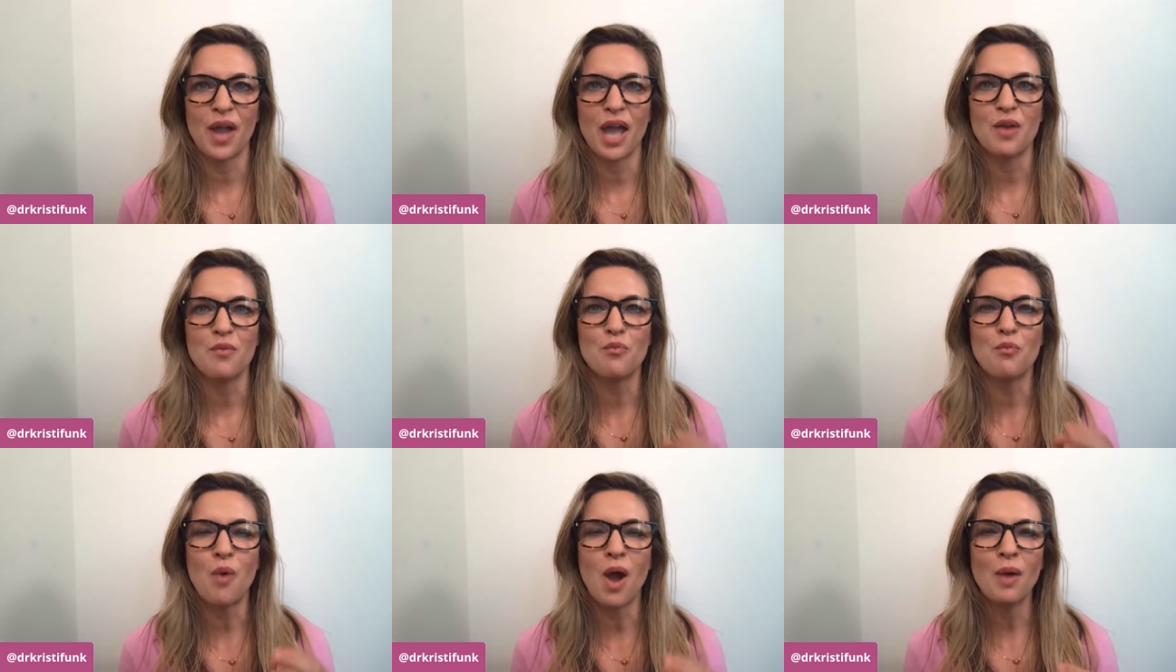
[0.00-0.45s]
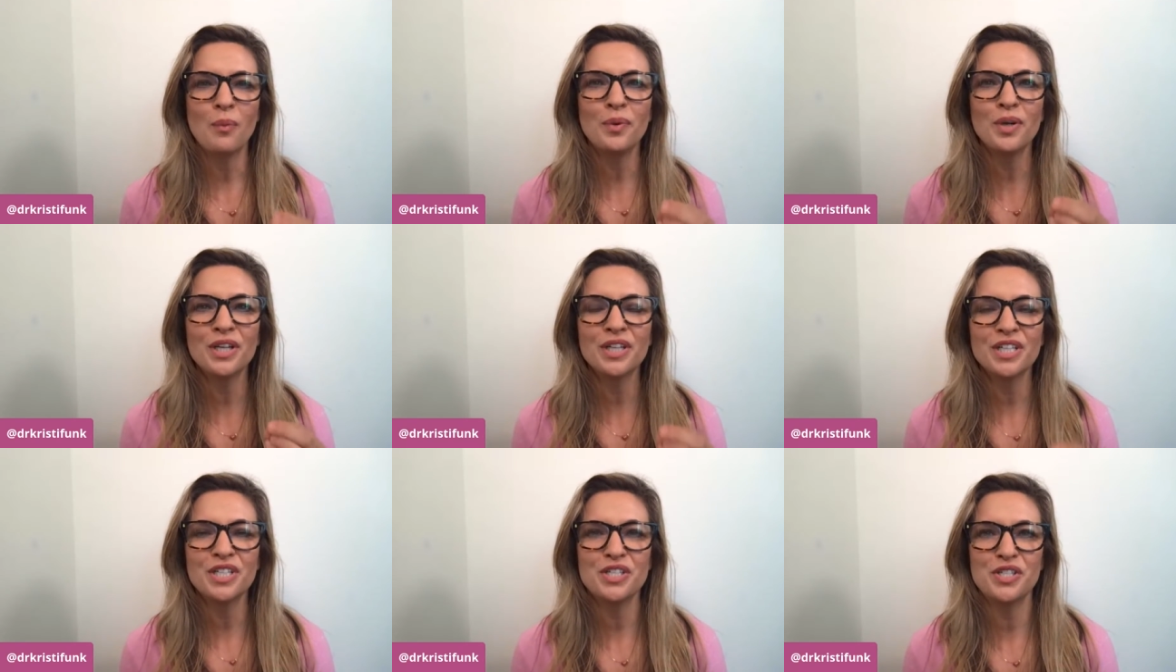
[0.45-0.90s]
And what we're
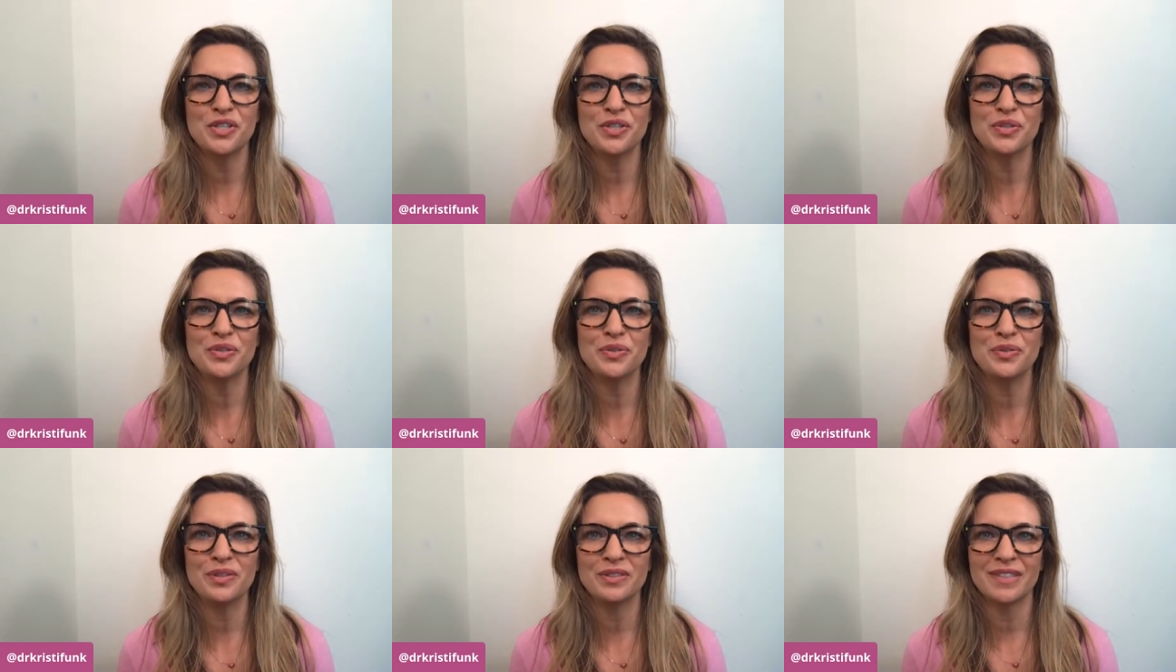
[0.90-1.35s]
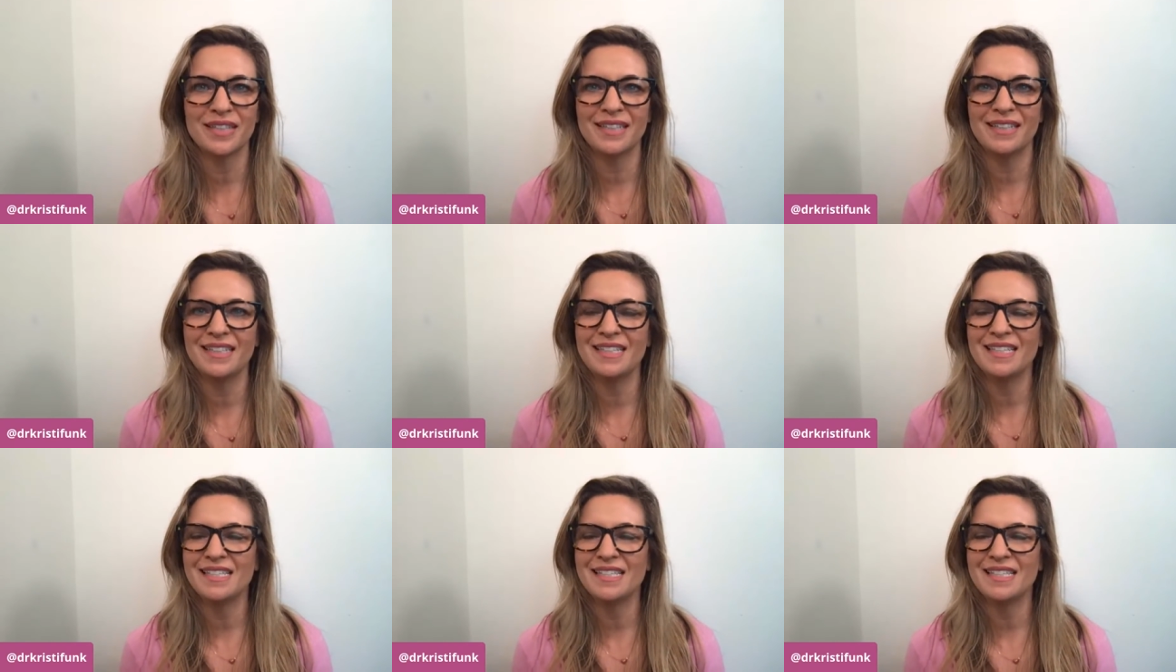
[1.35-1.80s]
going to do,
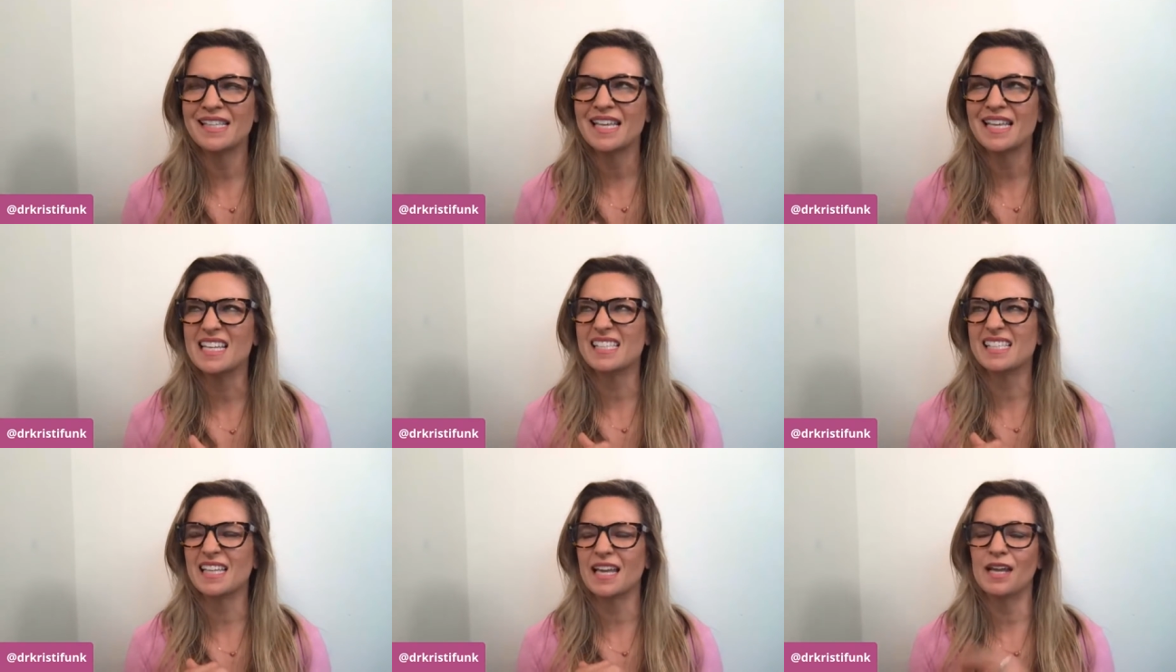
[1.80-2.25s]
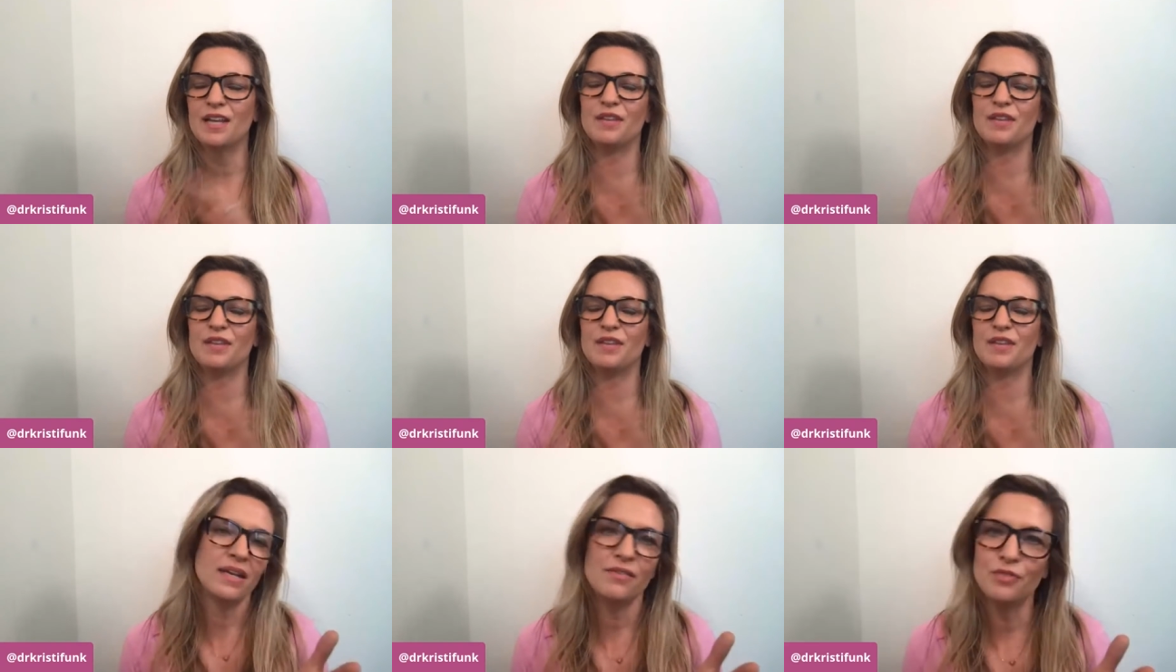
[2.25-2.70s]
ladies, is and
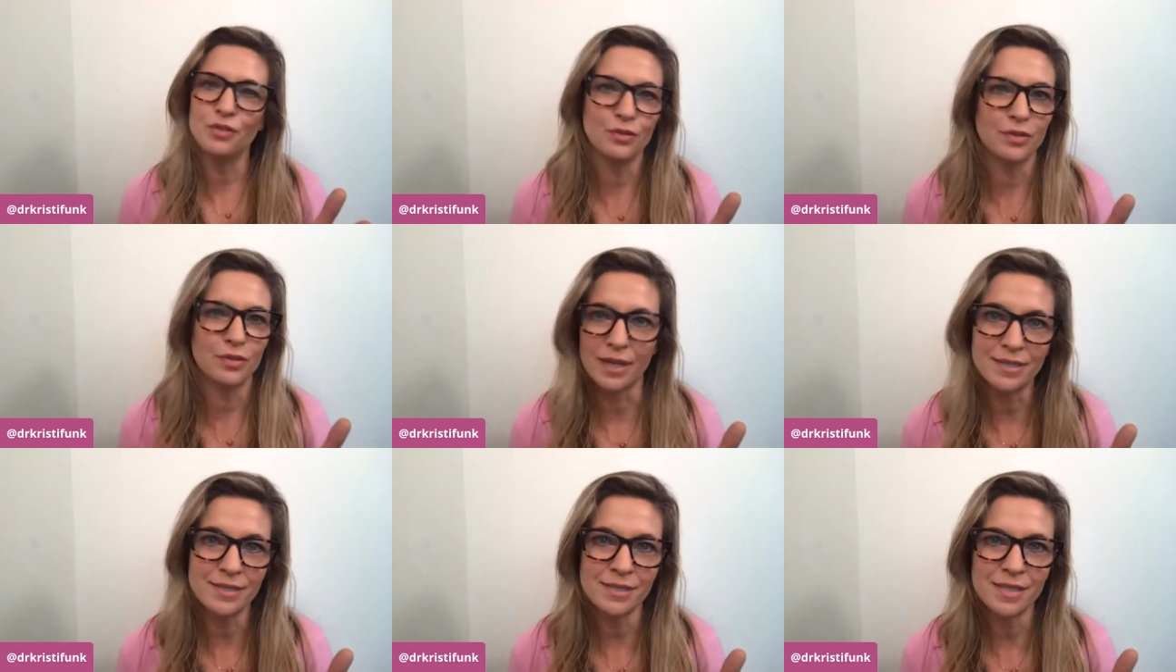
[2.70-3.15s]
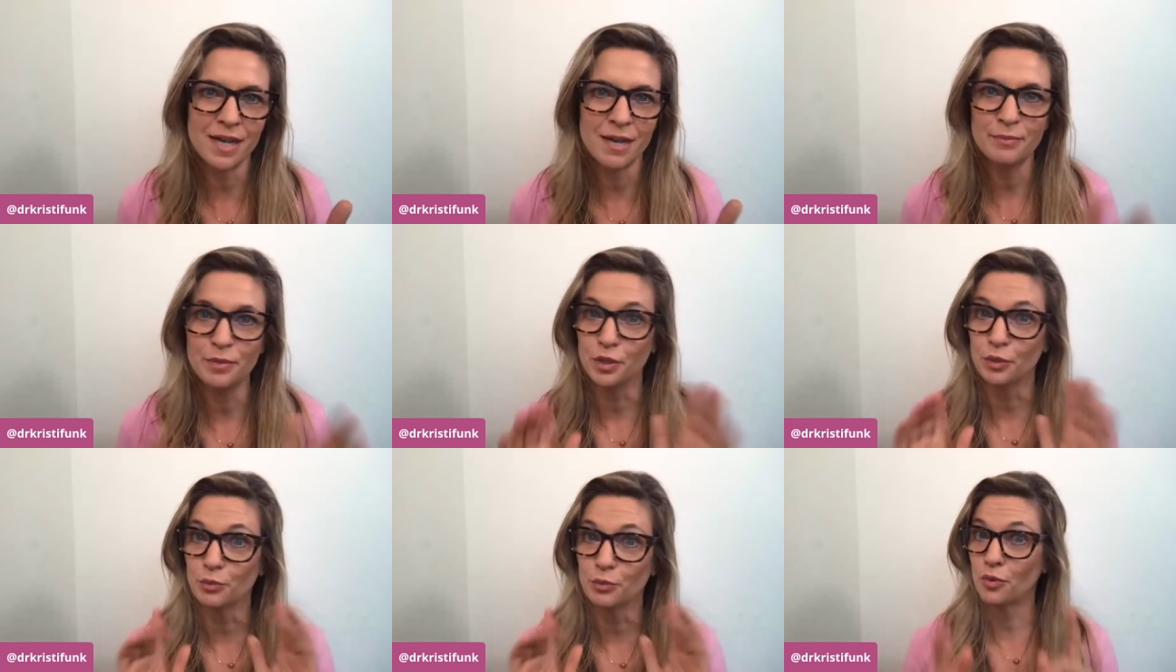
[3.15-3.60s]
men, if you'd like to
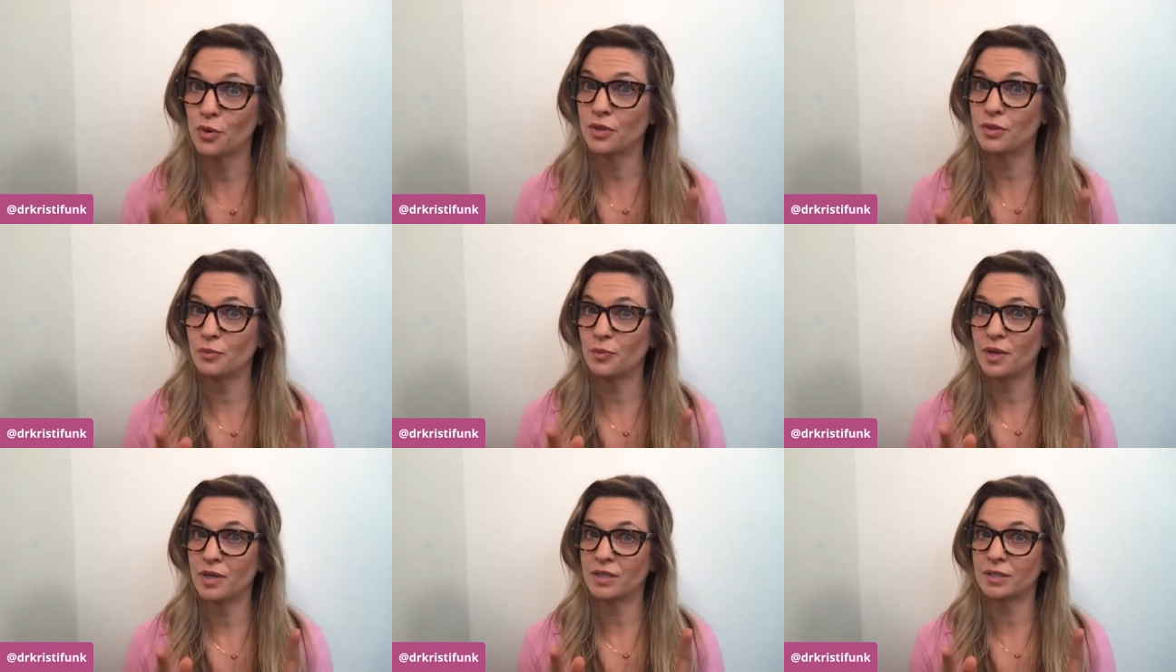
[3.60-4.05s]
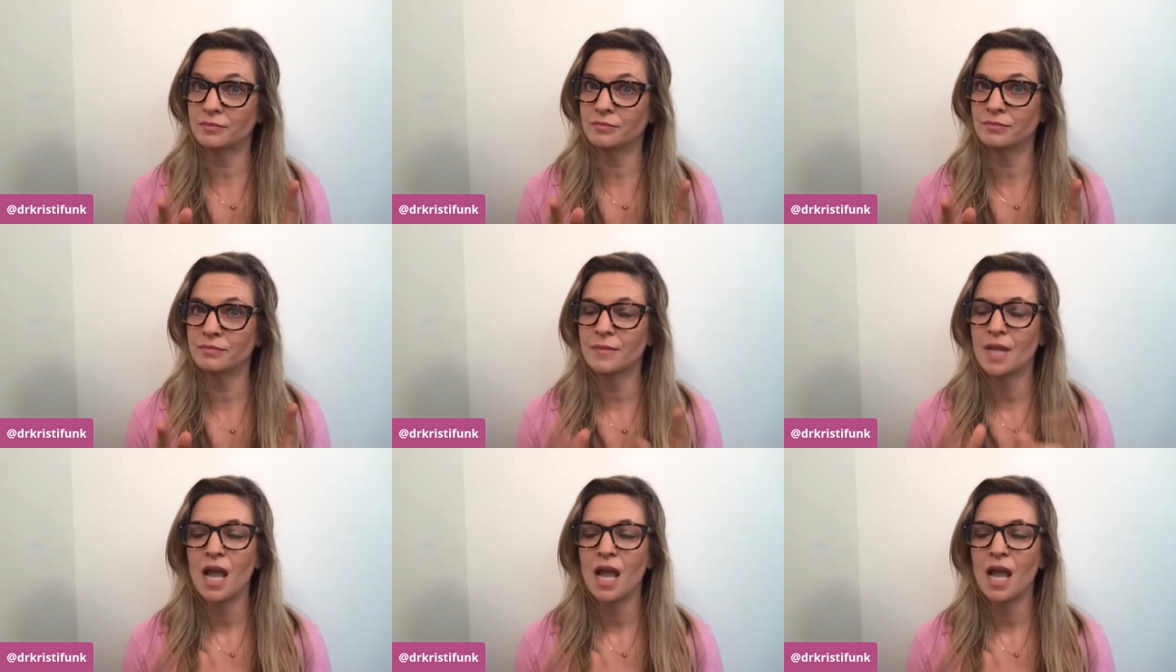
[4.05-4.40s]
come, you're more than welcome.